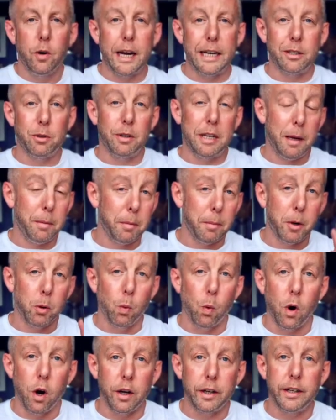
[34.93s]
so tip number
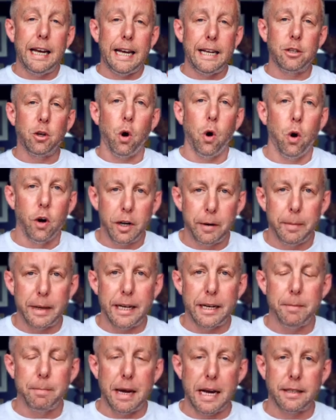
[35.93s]
1 is
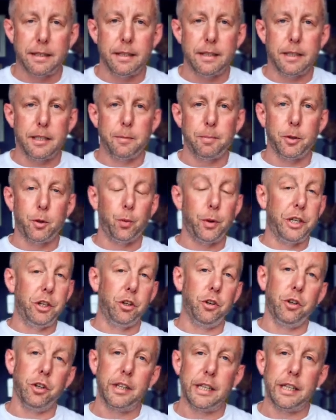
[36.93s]
automated messages between you and the